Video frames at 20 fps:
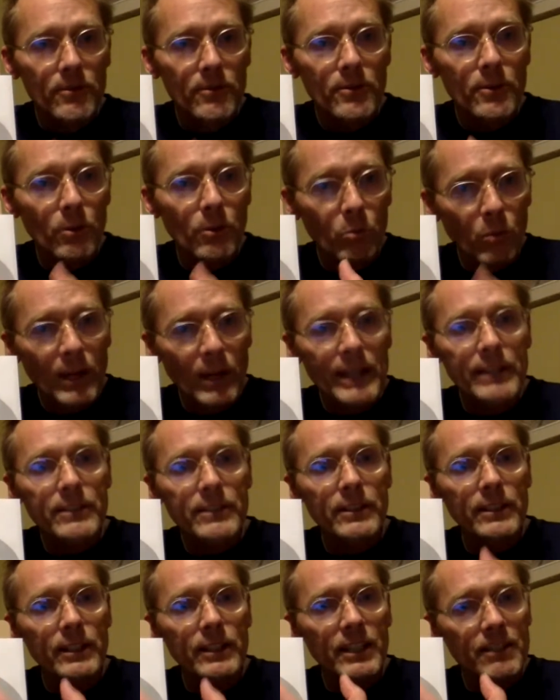the
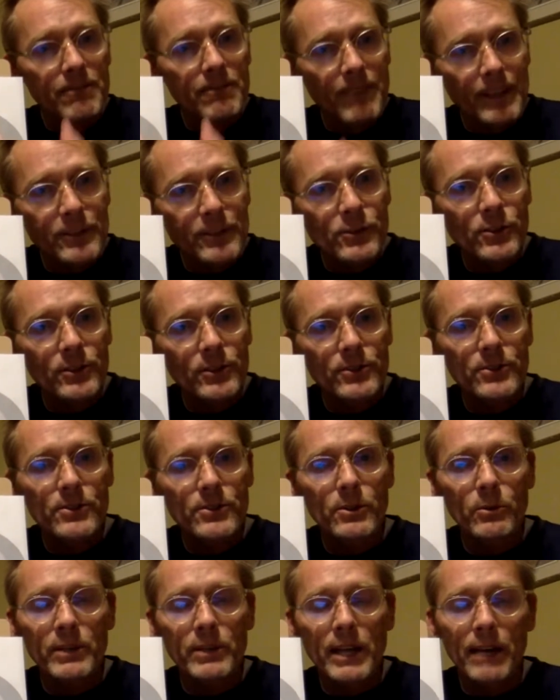weight and
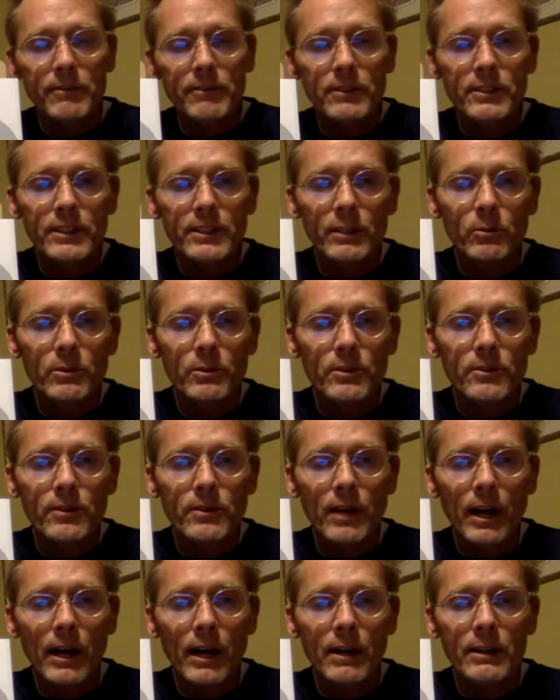conventions that we have to deal
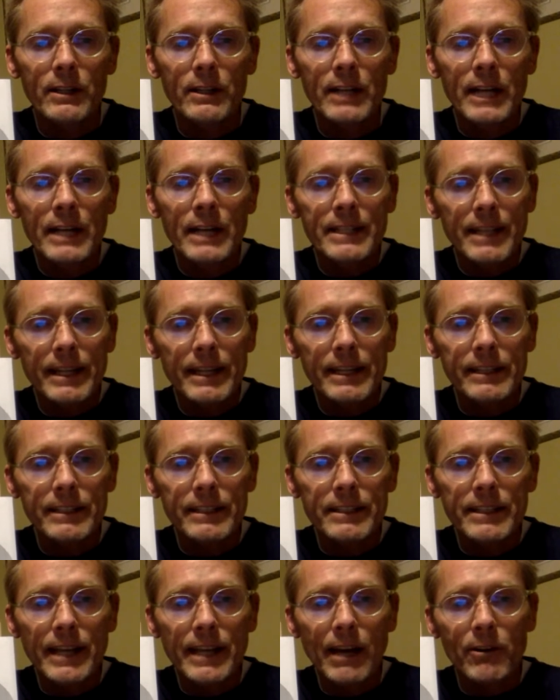with day in
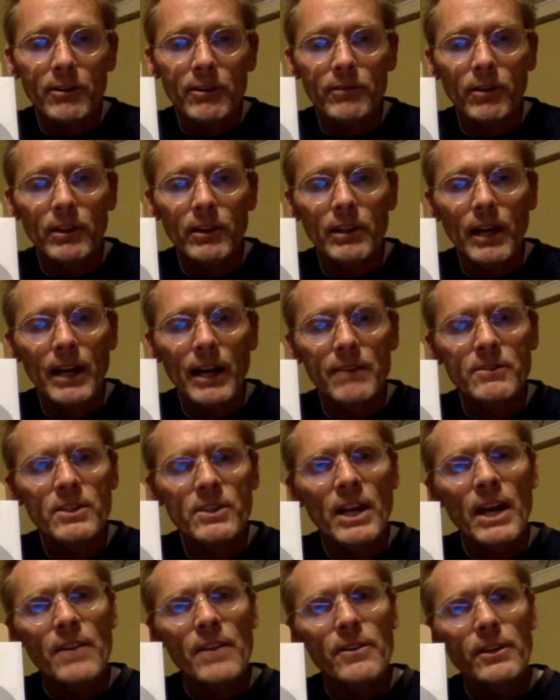and day out of our
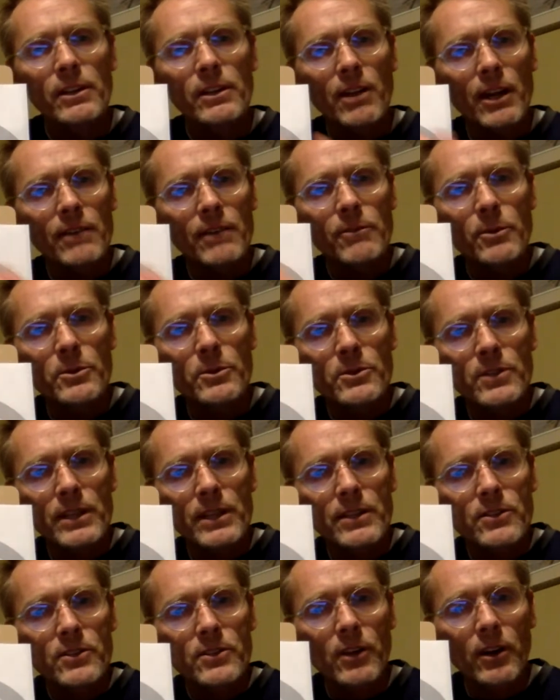lives, that a lot of those
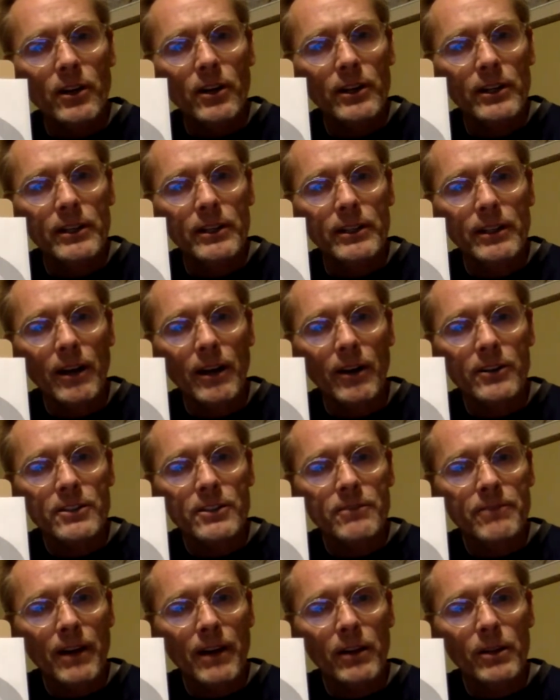things are
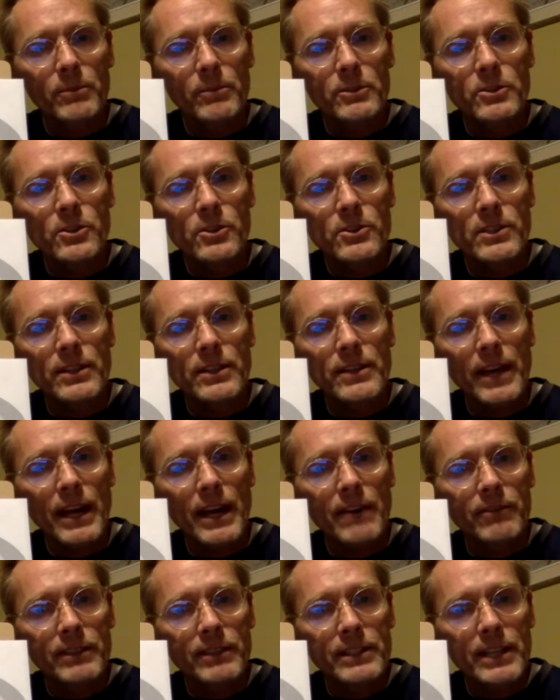developed just in the
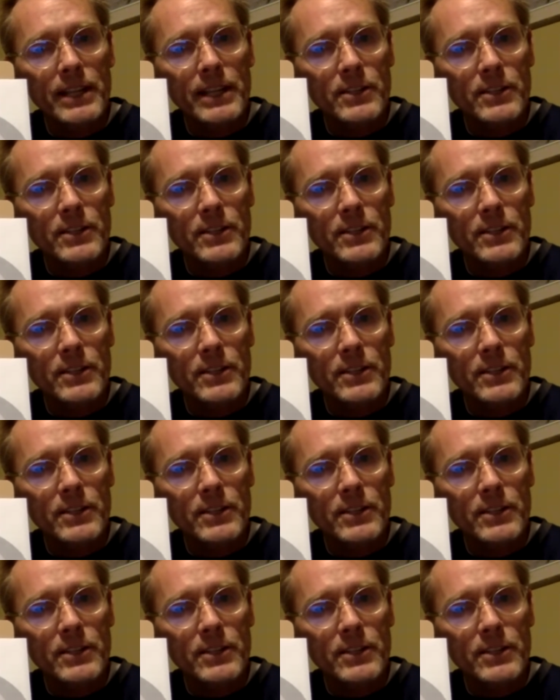everyday